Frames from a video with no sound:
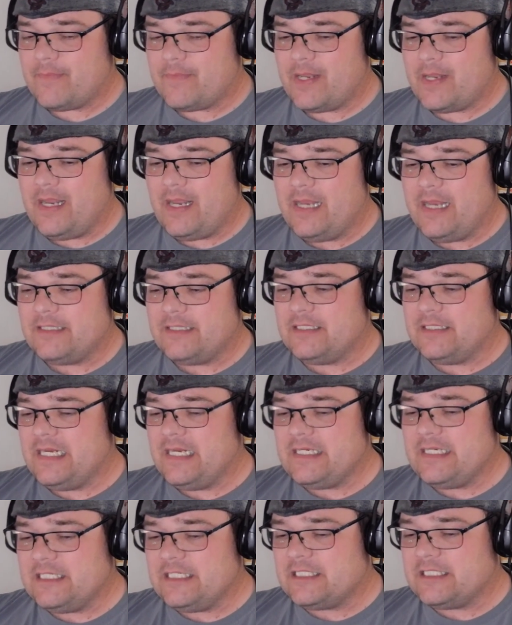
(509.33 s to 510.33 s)

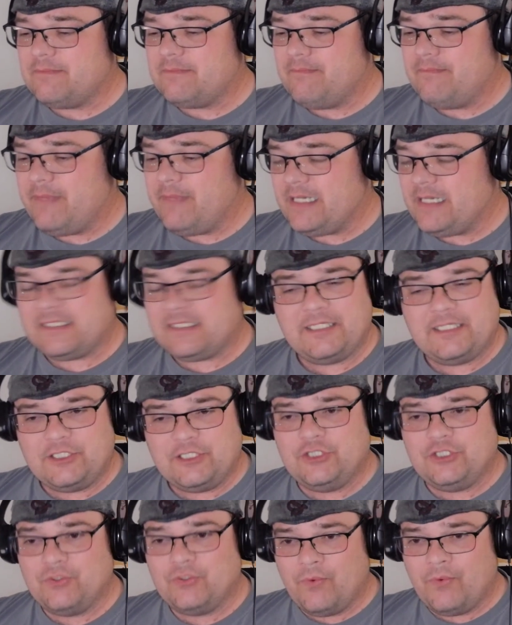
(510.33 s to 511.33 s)
it just makes it a
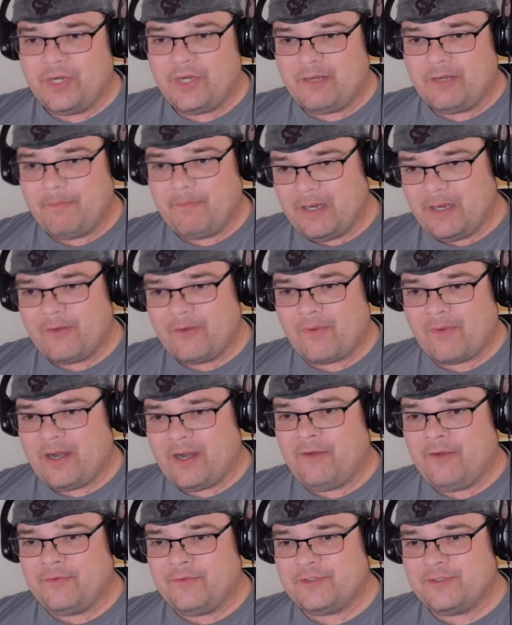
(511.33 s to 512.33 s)
joy to be
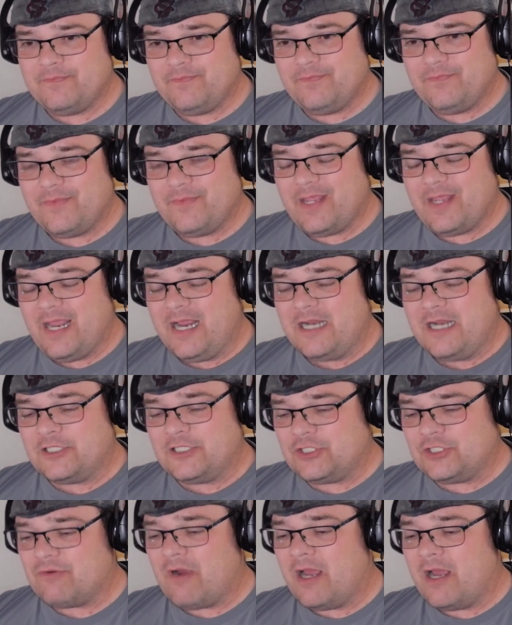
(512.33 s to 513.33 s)
around, and
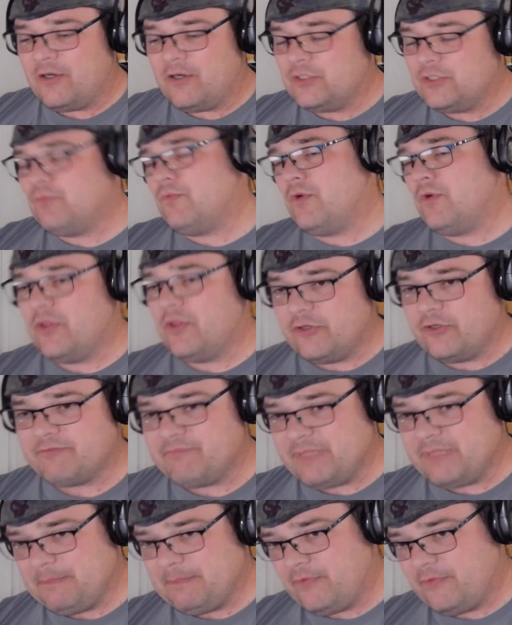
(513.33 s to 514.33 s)
Strider's one of those
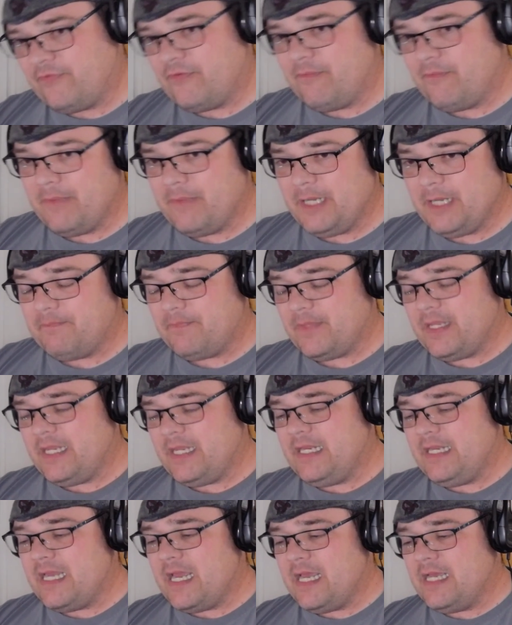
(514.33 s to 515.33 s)
people for me.
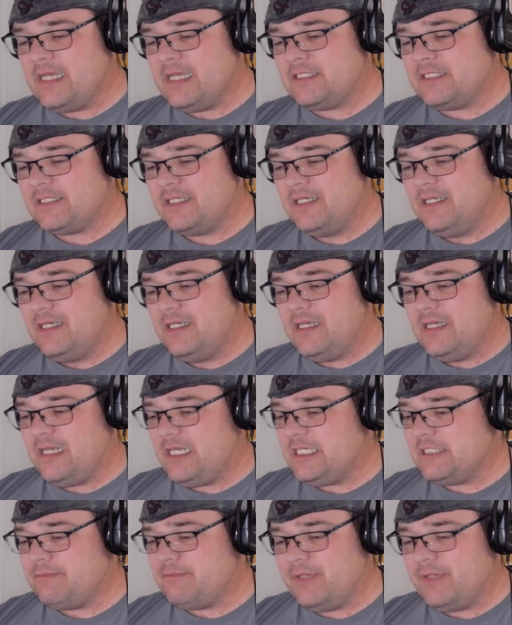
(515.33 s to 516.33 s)

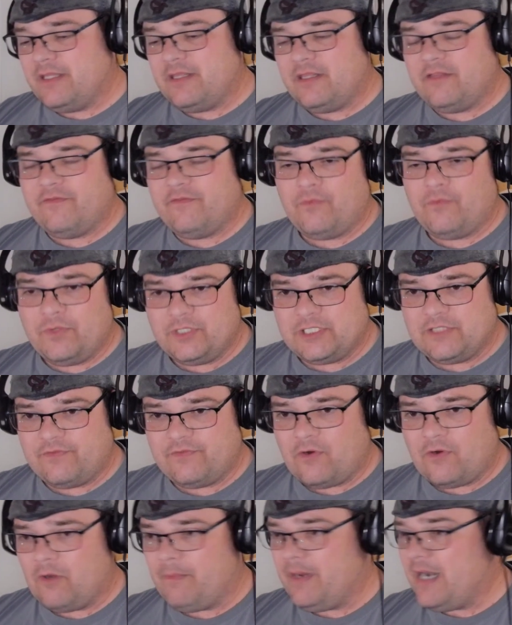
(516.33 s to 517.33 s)
He's been the voice of
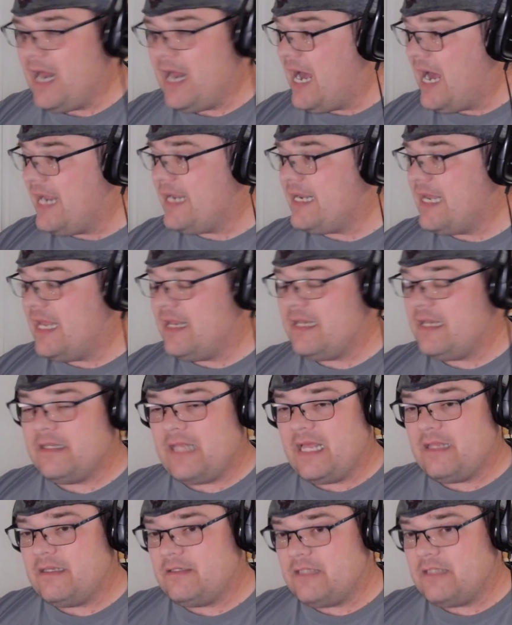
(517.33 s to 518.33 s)
Armin. I
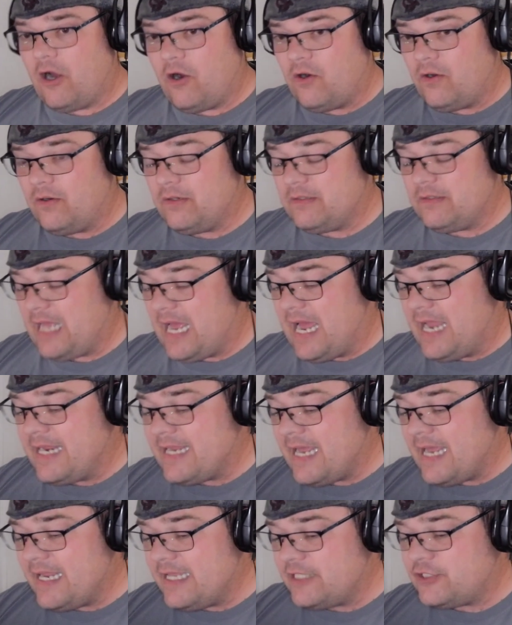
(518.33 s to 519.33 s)

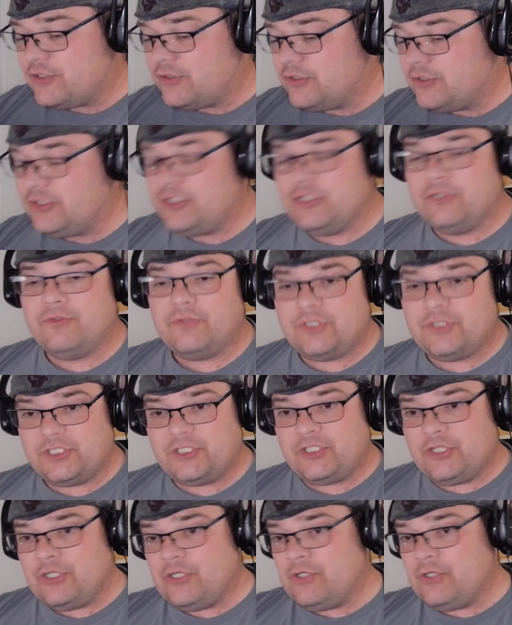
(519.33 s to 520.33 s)
got
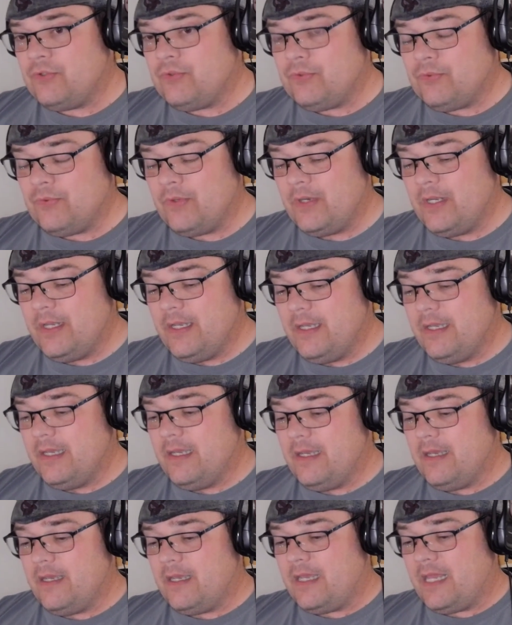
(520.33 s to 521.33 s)
introduced to
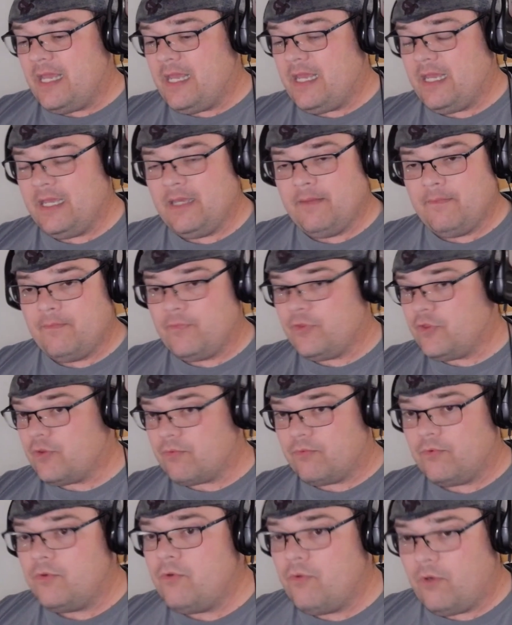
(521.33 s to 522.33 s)
him
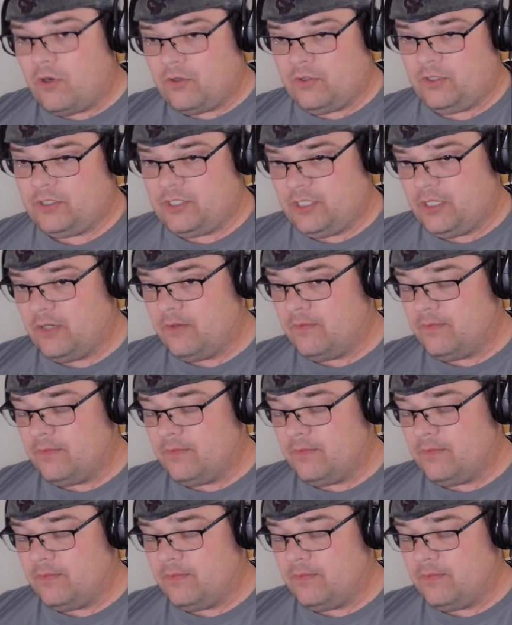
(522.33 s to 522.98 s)
through Arco,